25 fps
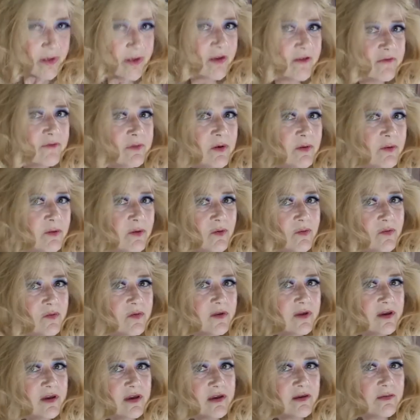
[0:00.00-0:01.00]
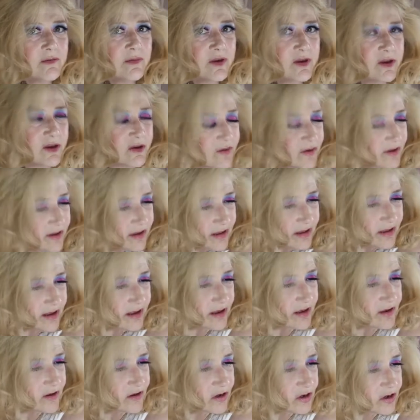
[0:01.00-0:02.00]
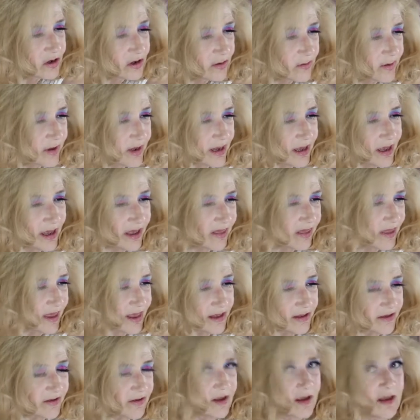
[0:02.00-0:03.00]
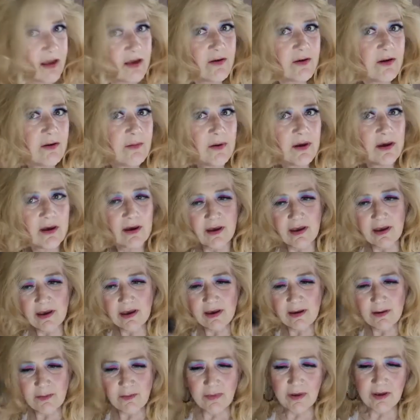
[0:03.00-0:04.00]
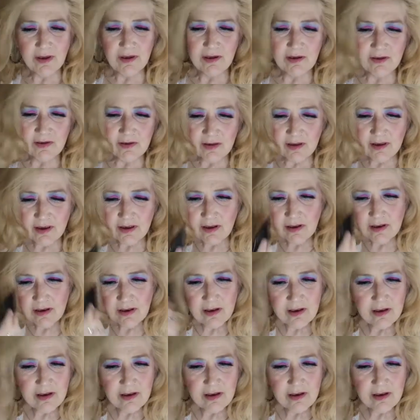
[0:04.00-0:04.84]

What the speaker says: My mum sees me doing this, she'll be like, that's not how you backcomb, Maxine.